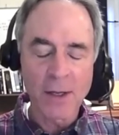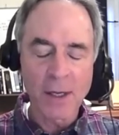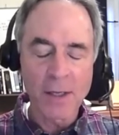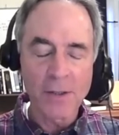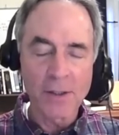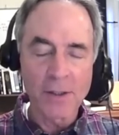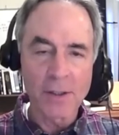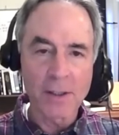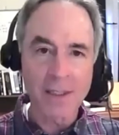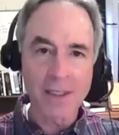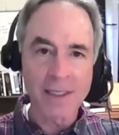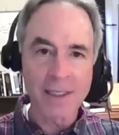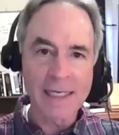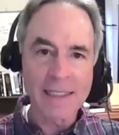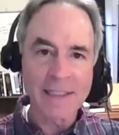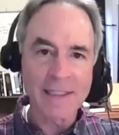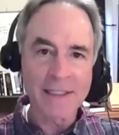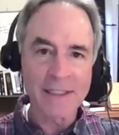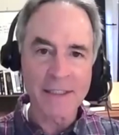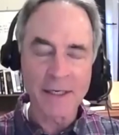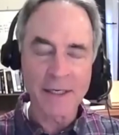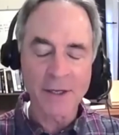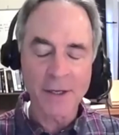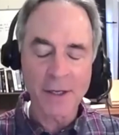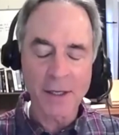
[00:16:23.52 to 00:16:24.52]

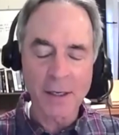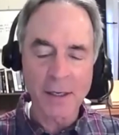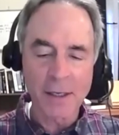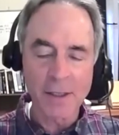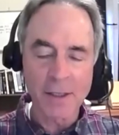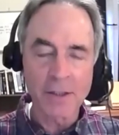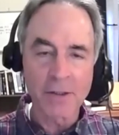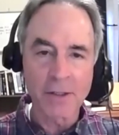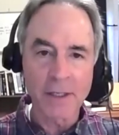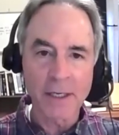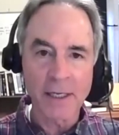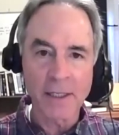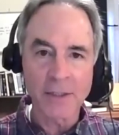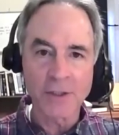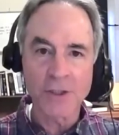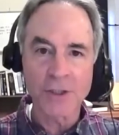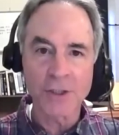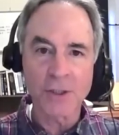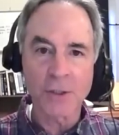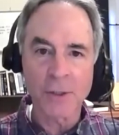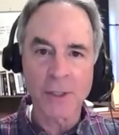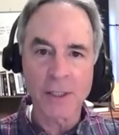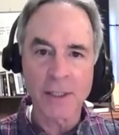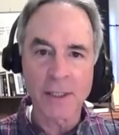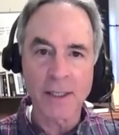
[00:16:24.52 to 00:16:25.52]
classic
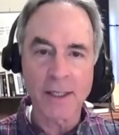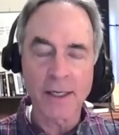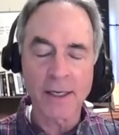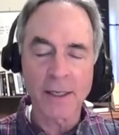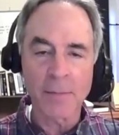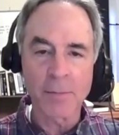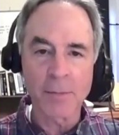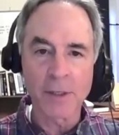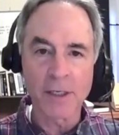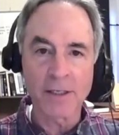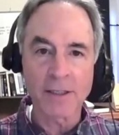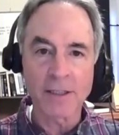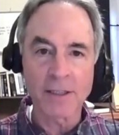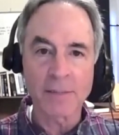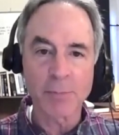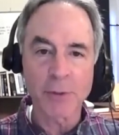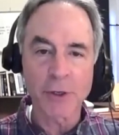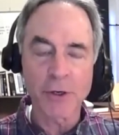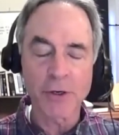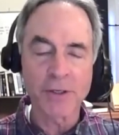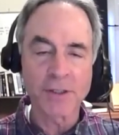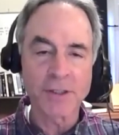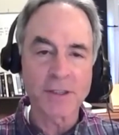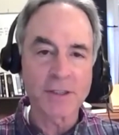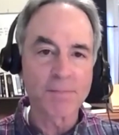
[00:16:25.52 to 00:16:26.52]
Kensho, an enlightenment
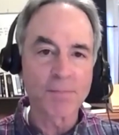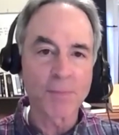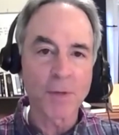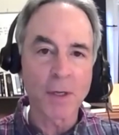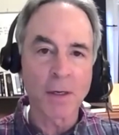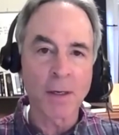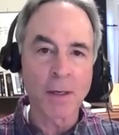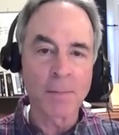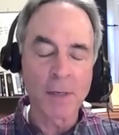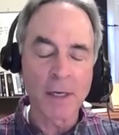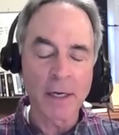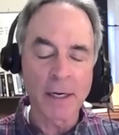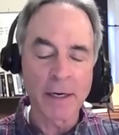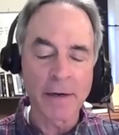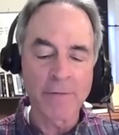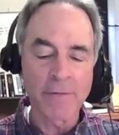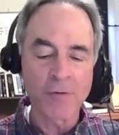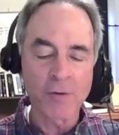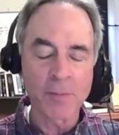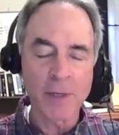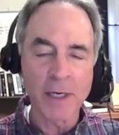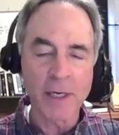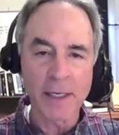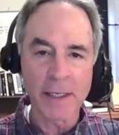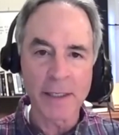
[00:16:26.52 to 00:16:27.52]
experience.
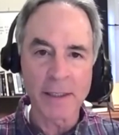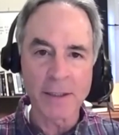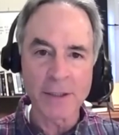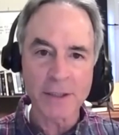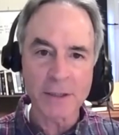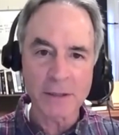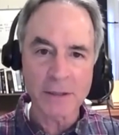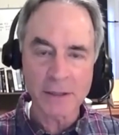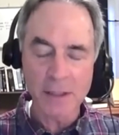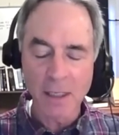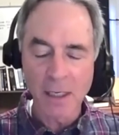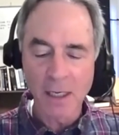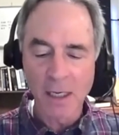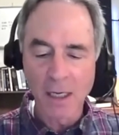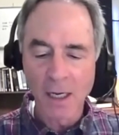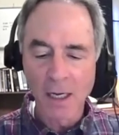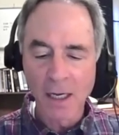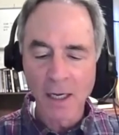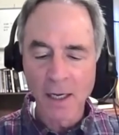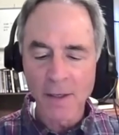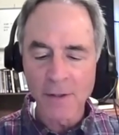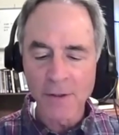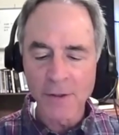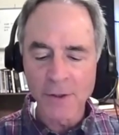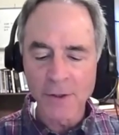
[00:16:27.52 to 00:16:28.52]
Everybody else,
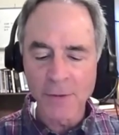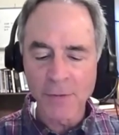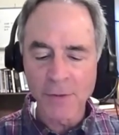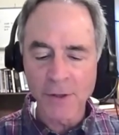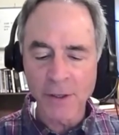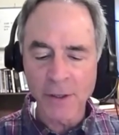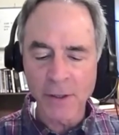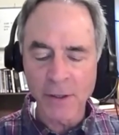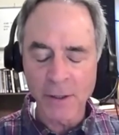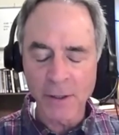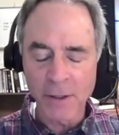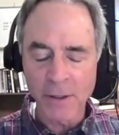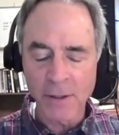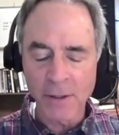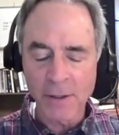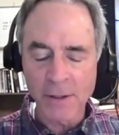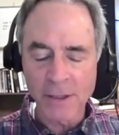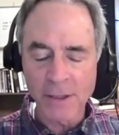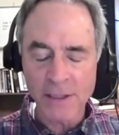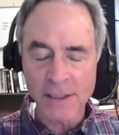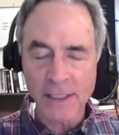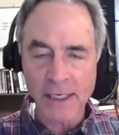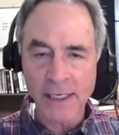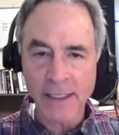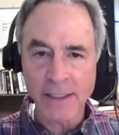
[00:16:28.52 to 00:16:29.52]
their
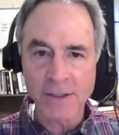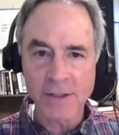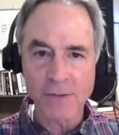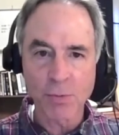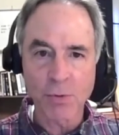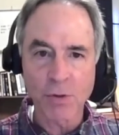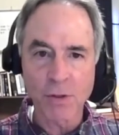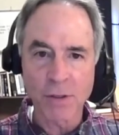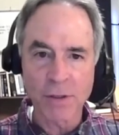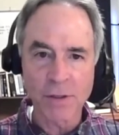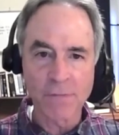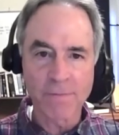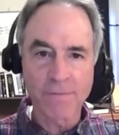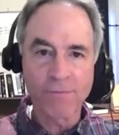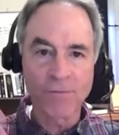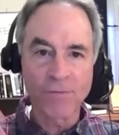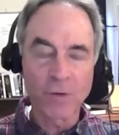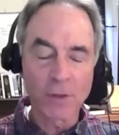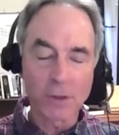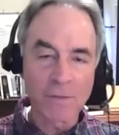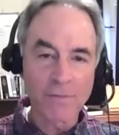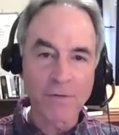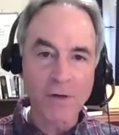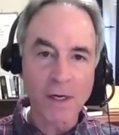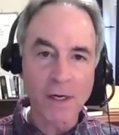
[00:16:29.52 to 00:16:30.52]
states were
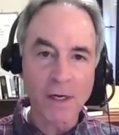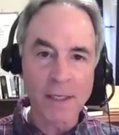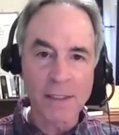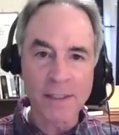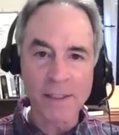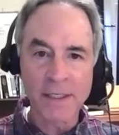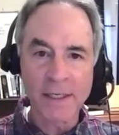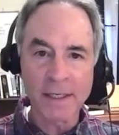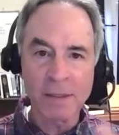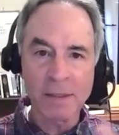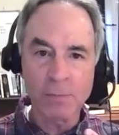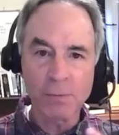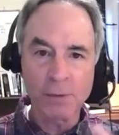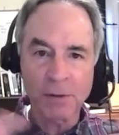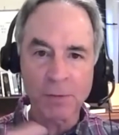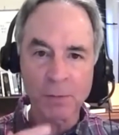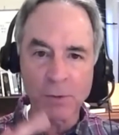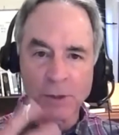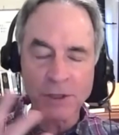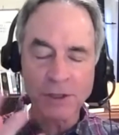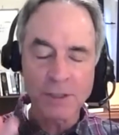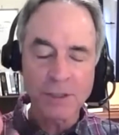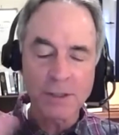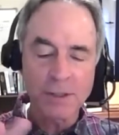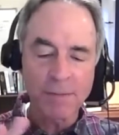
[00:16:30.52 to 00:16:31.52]
full of content with
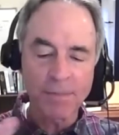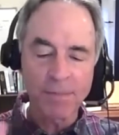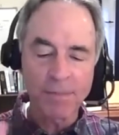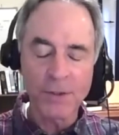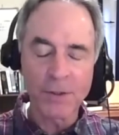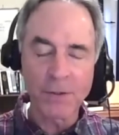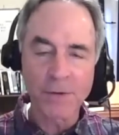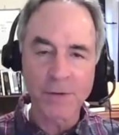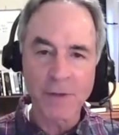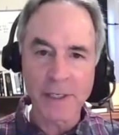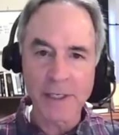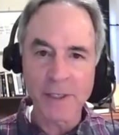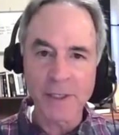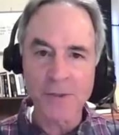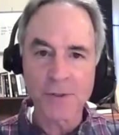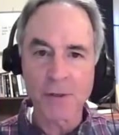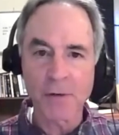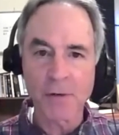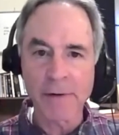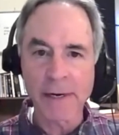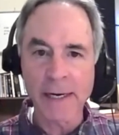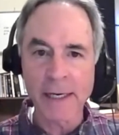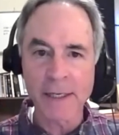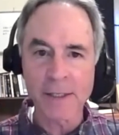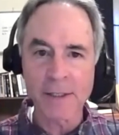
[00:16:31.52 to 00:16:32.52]
which they
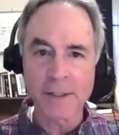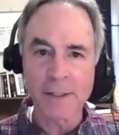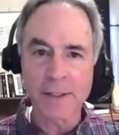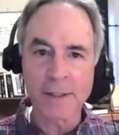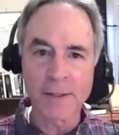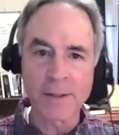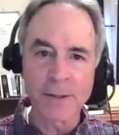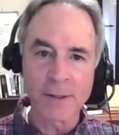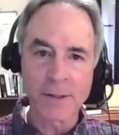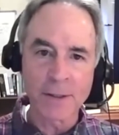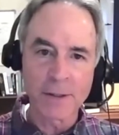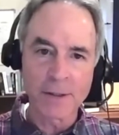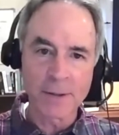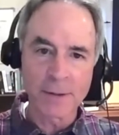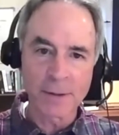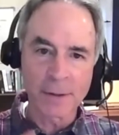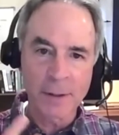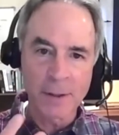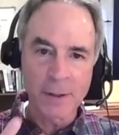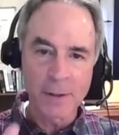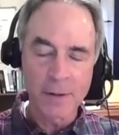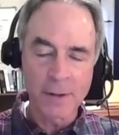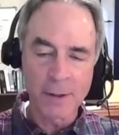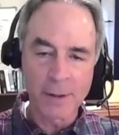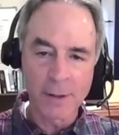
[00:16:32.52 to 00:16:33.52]
interacted.
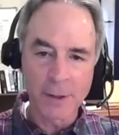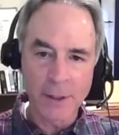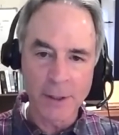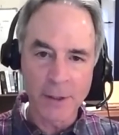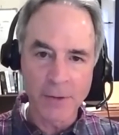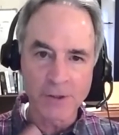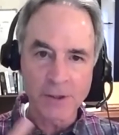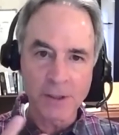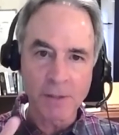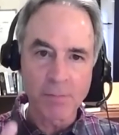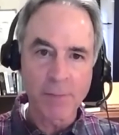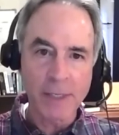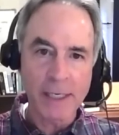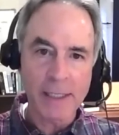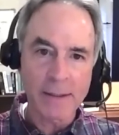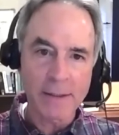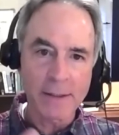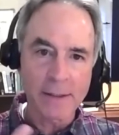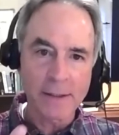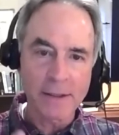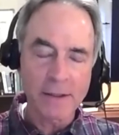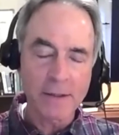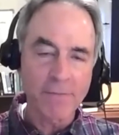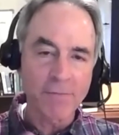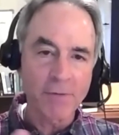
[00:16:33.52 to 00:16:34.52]
Since there was a
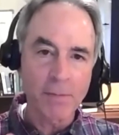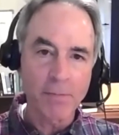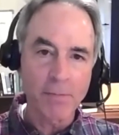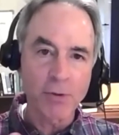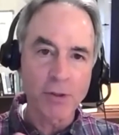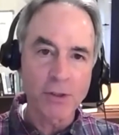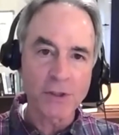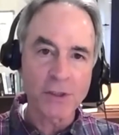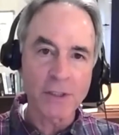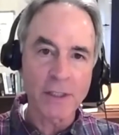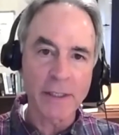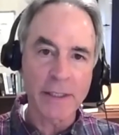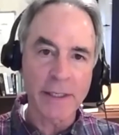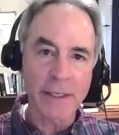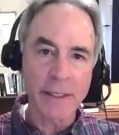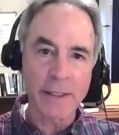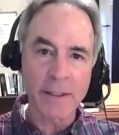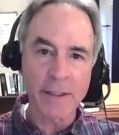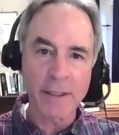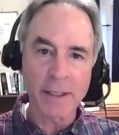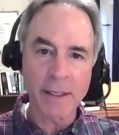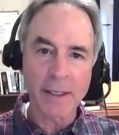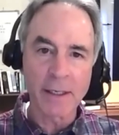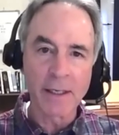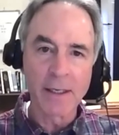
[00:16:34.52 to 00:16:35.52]
maintenance of their
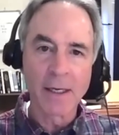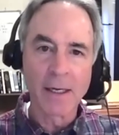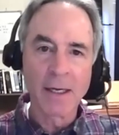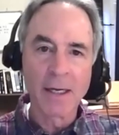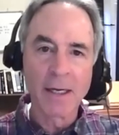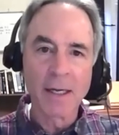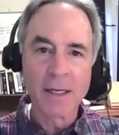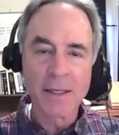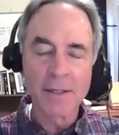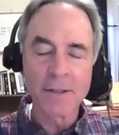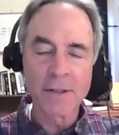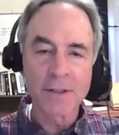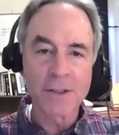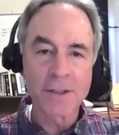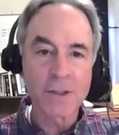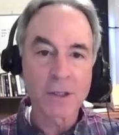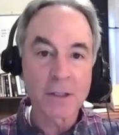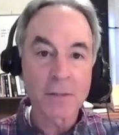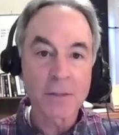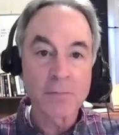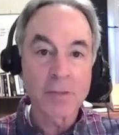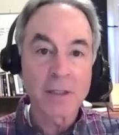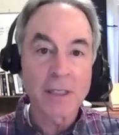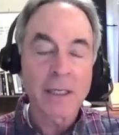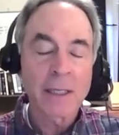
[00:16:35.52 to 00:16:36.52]
personality, so
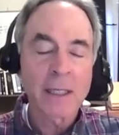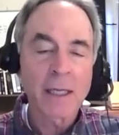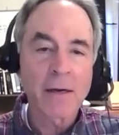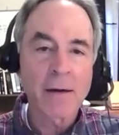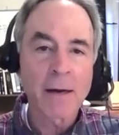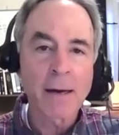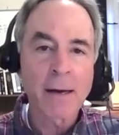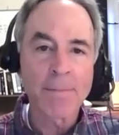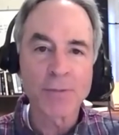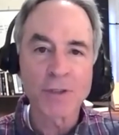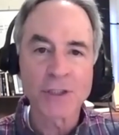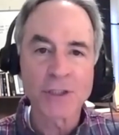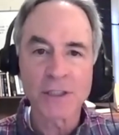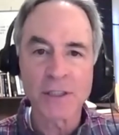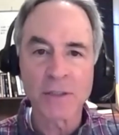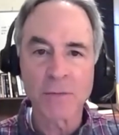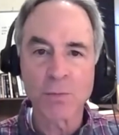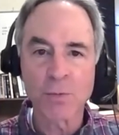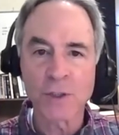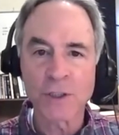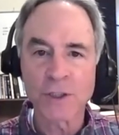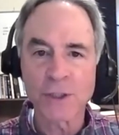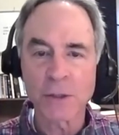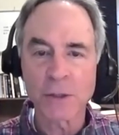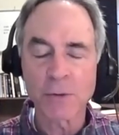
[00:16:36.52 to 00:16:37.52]
completely opposite
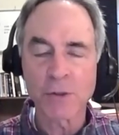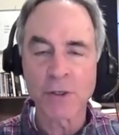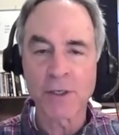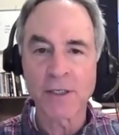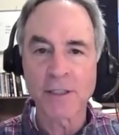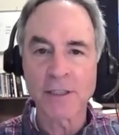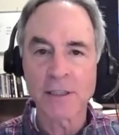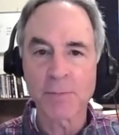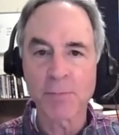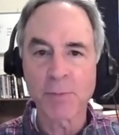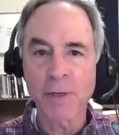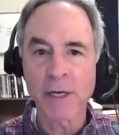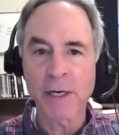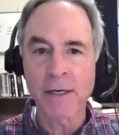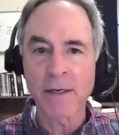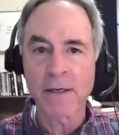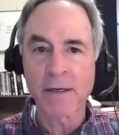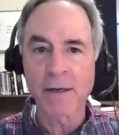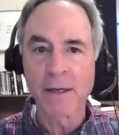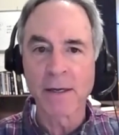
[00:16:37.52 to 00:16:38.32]
what you would expect